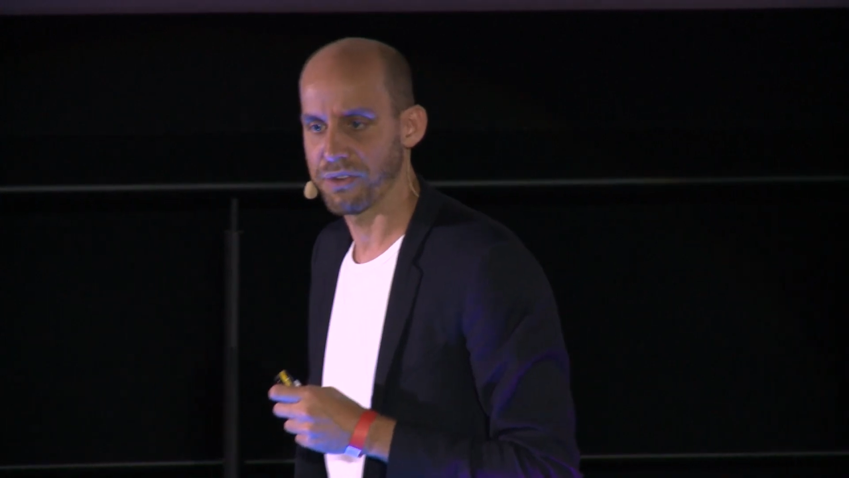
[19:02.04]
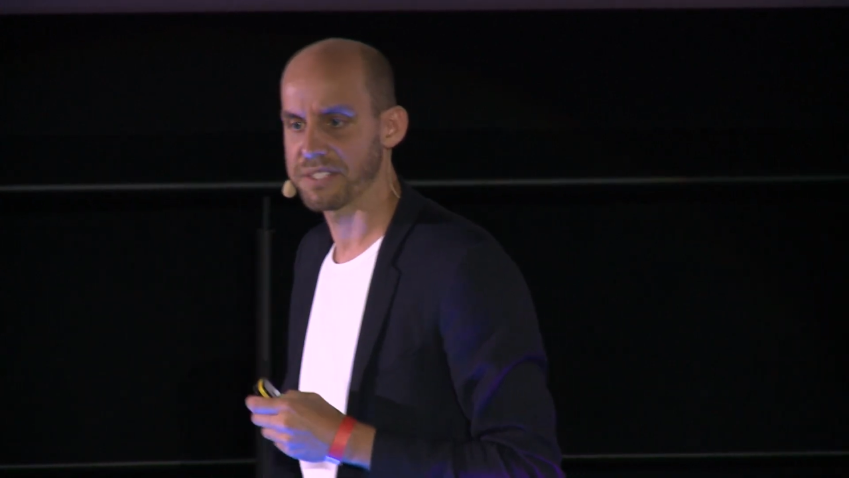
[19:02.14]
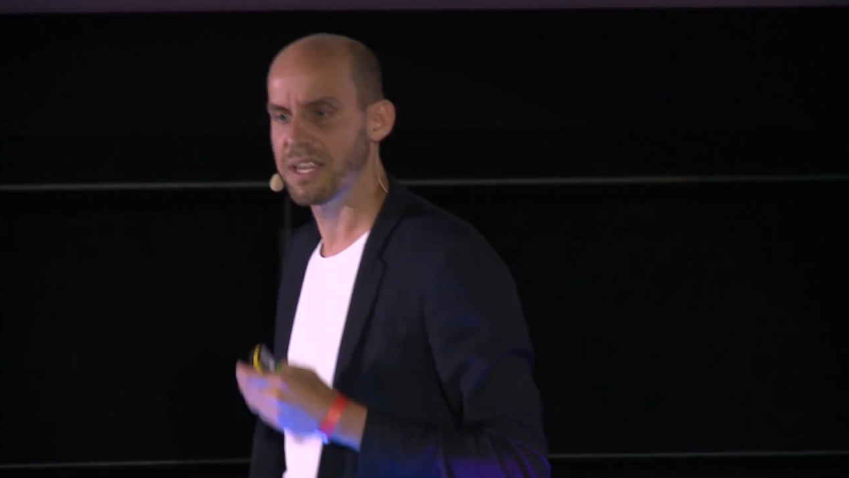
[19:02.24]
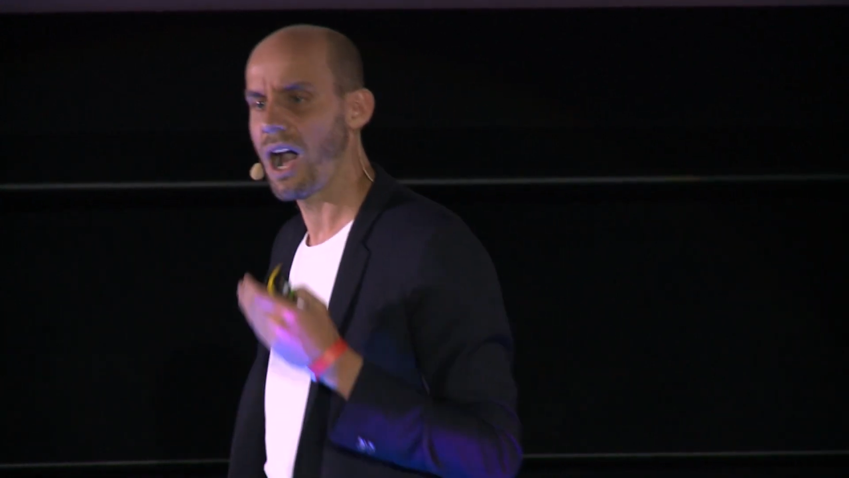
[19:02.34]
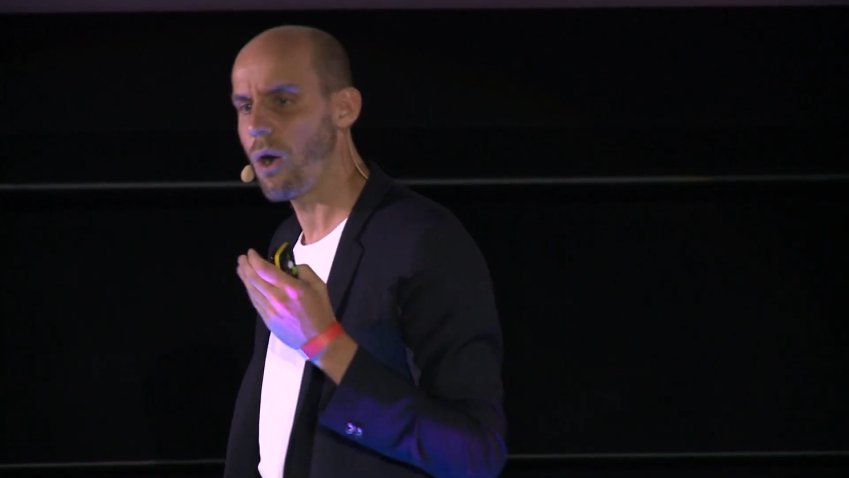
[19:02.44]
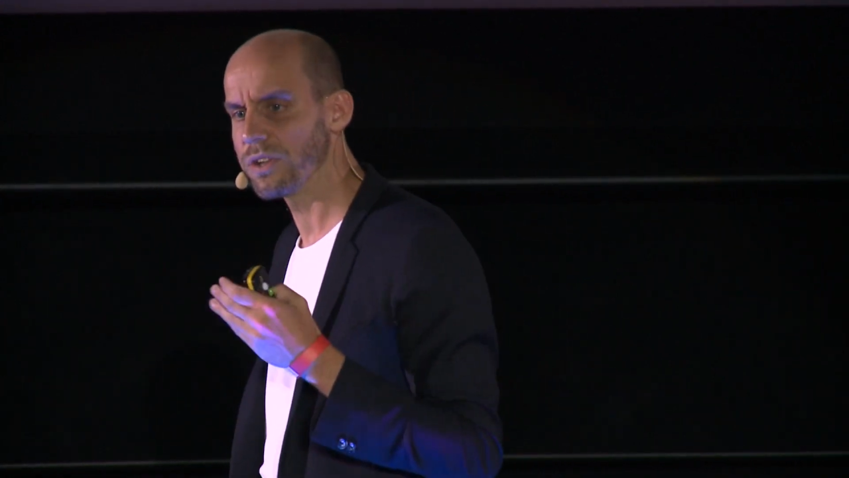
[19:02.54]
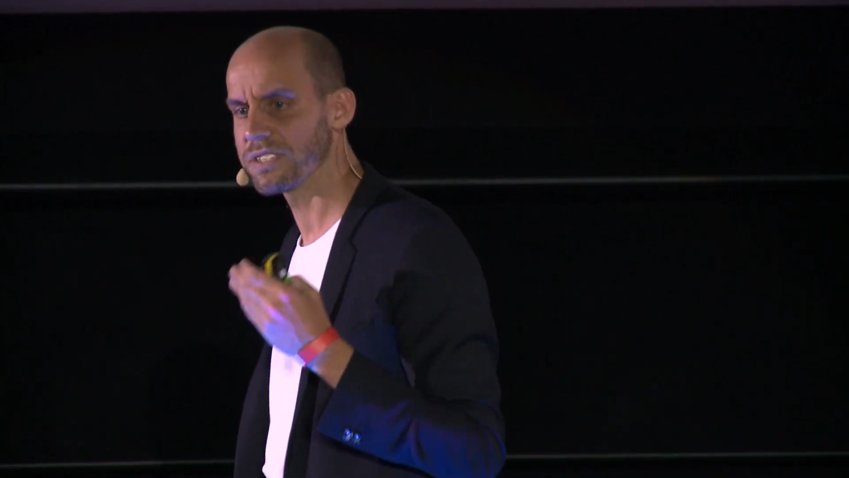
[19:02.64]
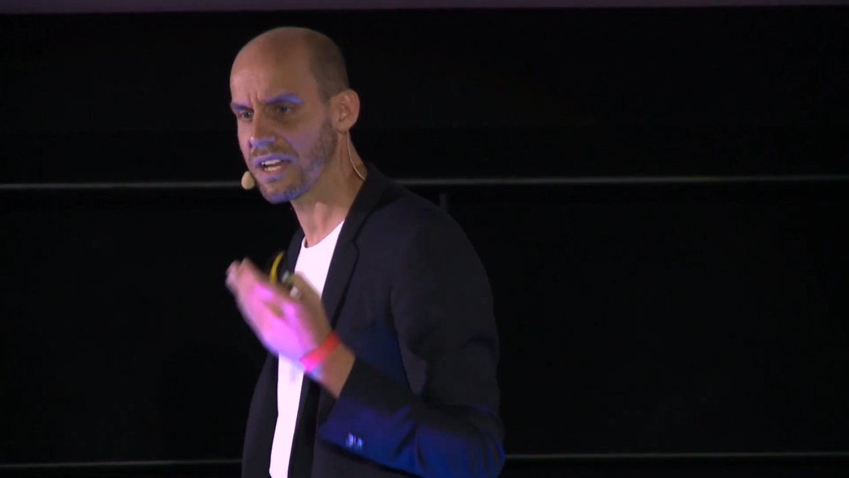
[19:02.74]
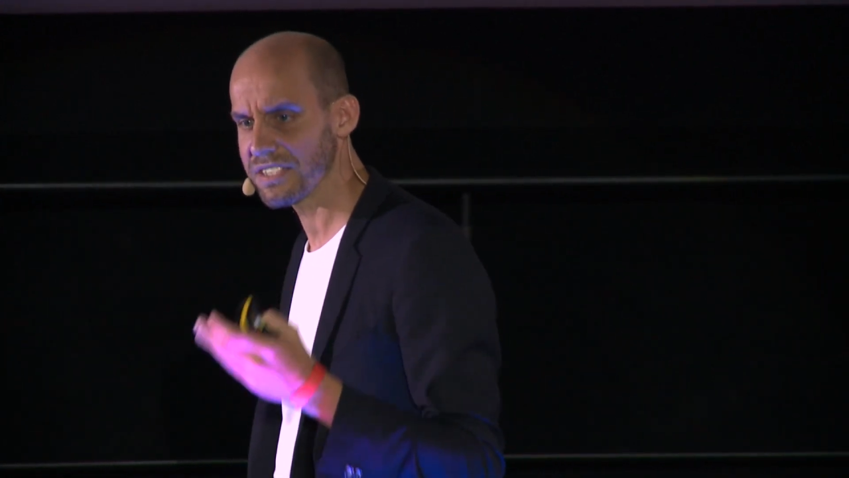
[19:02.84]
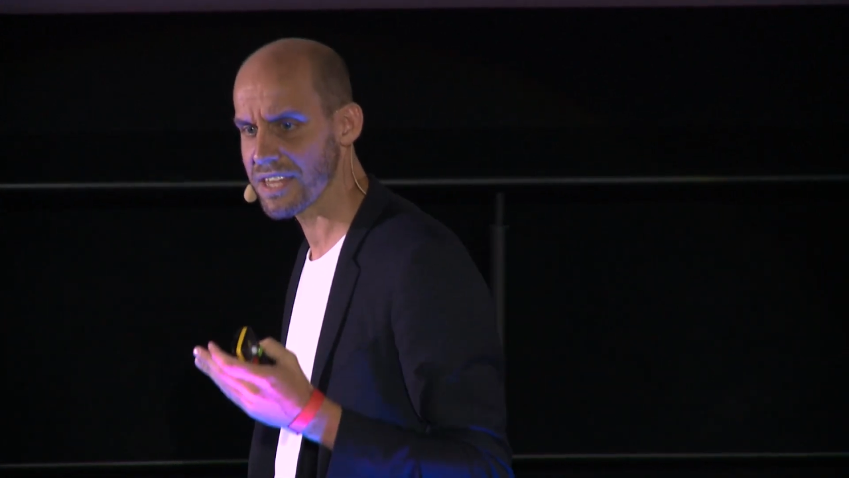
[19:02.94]
phase. How it
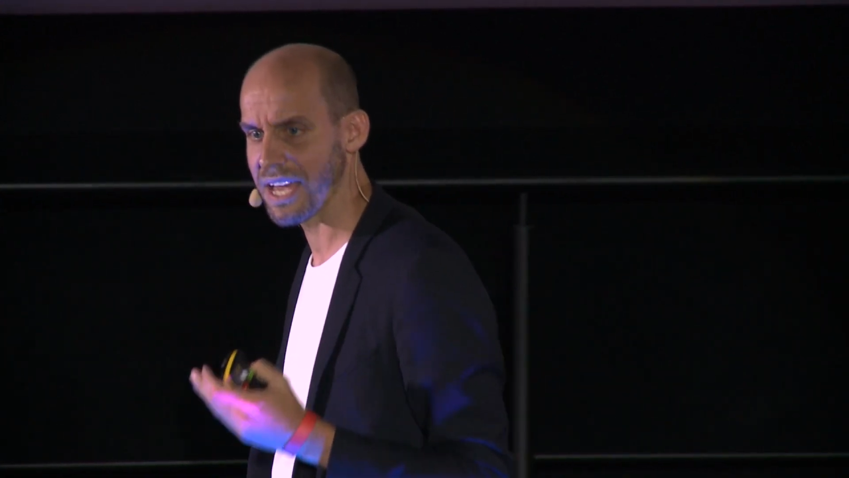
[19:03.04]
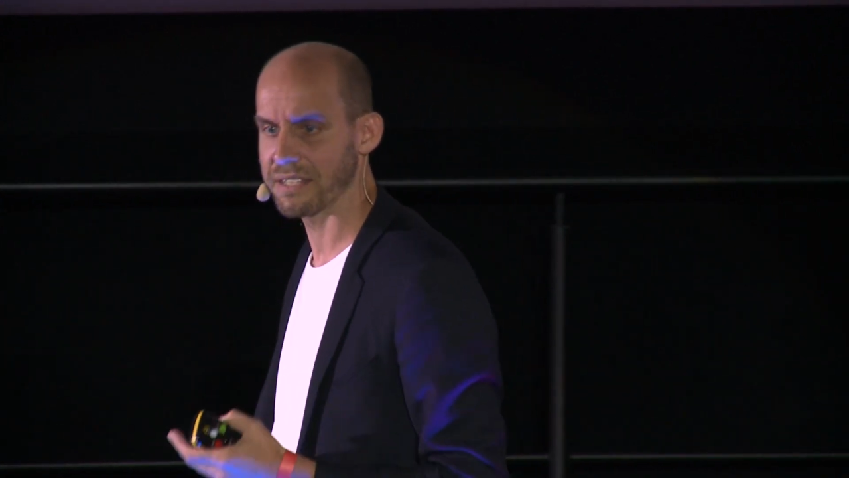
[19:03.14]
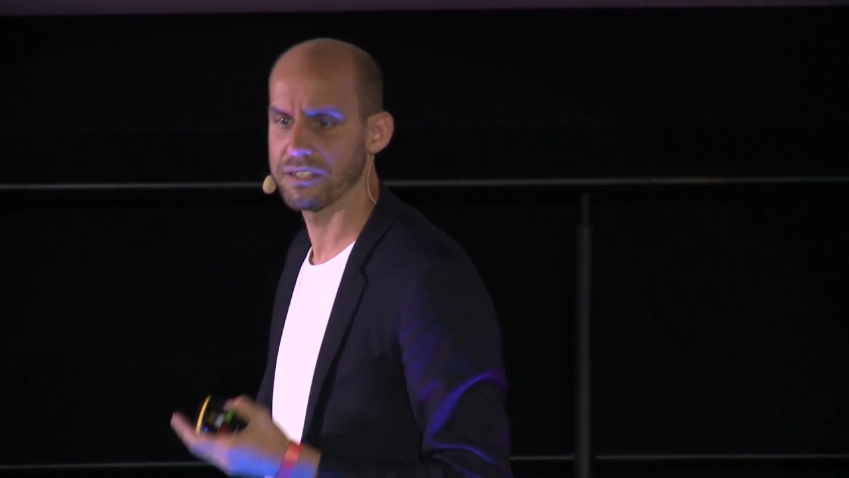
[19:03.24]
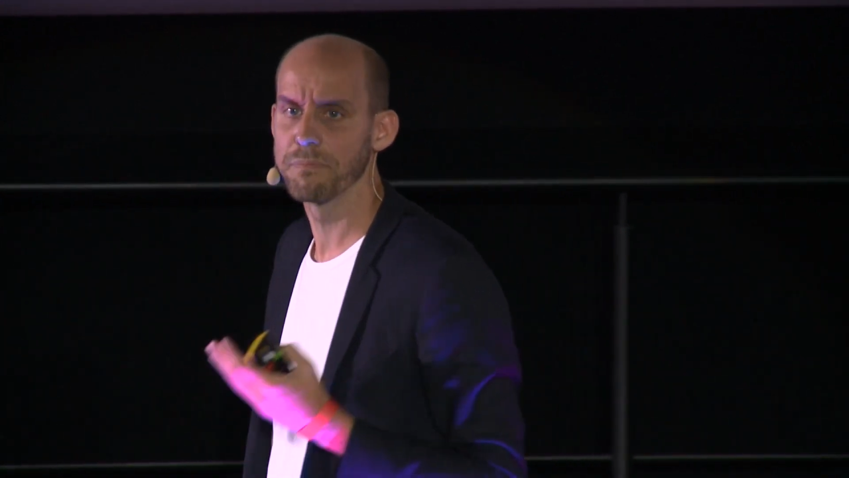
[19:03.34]
does that?